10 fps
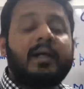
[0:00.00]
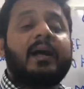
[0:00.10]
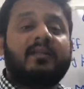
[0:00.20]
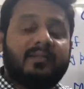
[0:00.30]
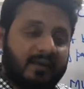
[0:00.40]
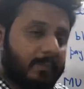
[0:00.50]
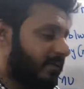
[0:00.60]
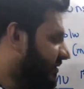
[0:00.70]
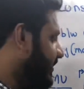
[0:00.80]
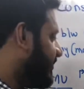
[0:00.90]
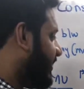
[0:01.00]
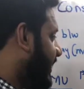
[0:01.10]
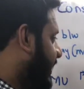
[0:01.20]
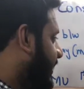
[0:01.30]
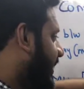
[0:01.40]
that is, it represents the
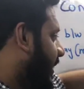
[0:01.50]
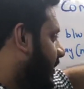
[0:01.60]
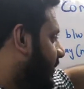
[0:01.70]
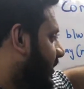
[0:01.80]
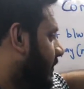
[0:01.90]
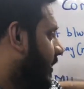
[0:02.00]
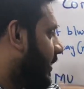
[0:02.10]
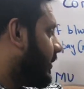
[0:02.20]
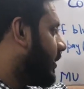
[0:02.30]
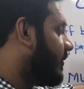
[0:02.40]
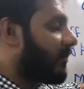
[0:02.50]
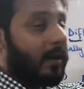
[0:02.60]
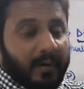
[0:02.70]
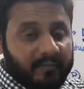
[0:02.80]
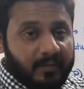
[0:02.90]
area under the demand curve
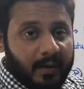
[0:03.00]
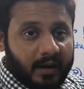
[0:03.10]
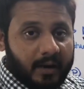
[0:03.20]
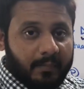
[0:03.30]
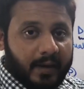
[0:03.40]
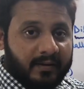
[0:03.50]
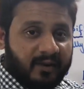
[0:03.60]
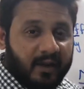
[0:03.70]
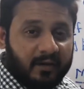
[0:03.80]
above the market price.